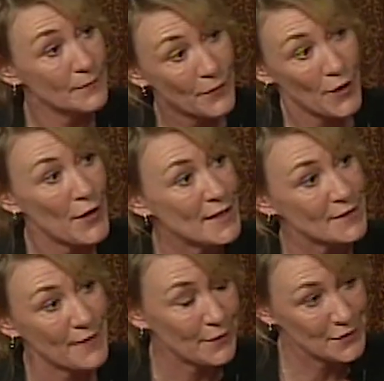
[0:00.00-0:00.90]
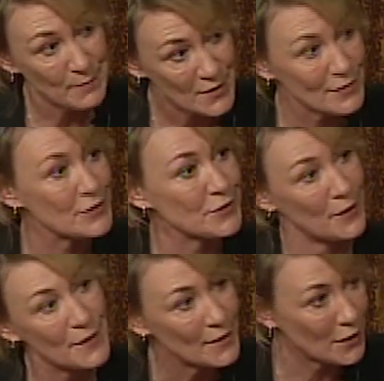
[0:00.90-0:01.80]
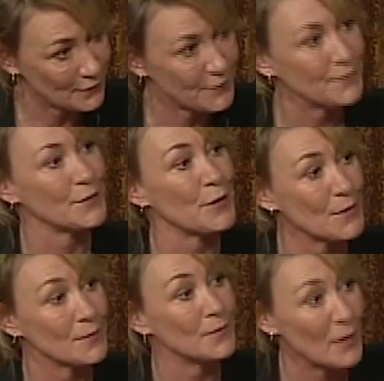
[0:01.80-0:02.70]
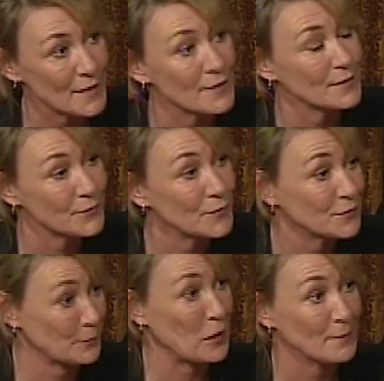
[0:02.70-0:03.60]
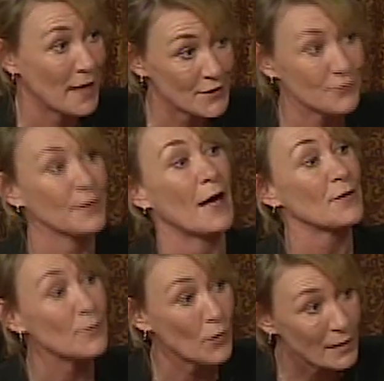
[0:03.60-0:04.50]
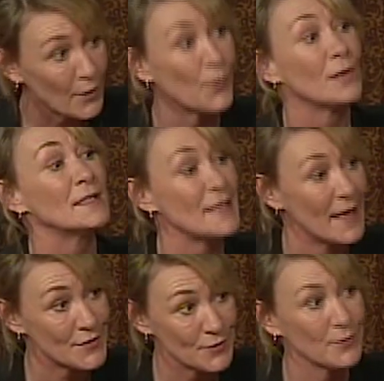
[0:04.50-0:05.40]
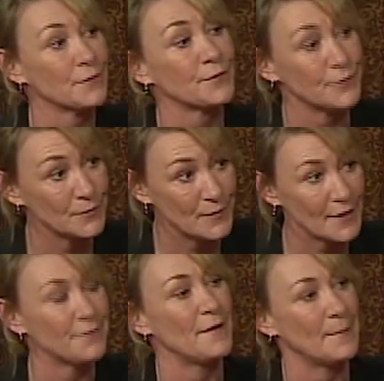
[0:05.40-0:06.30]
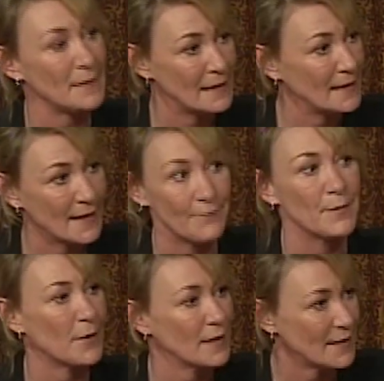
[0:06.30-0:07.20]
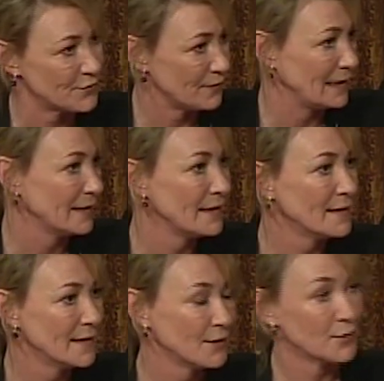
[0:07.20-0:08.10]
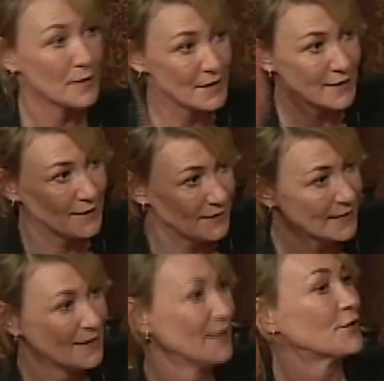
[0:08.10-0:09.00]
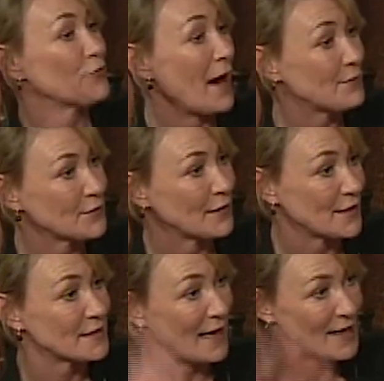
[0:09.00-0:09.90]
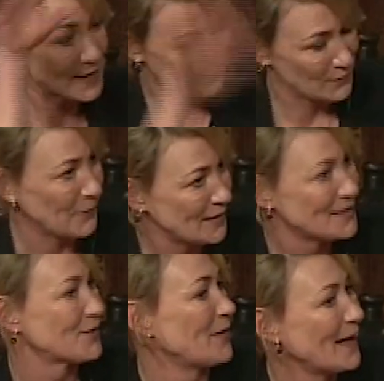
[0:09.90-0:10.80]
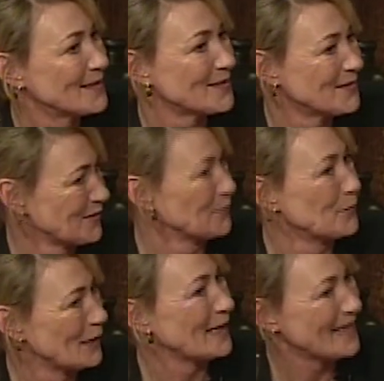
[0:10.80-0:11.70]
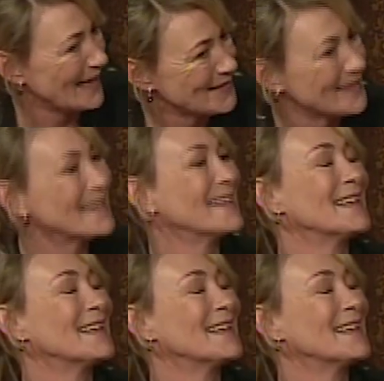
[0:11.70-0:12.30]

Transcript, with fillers: for her it's a very special story of you know wanting to, to become an astronaut and all, all, she has to go through with her family and everybody that's really you know when she strives for the stars everybody is trying to, to pull her down mm.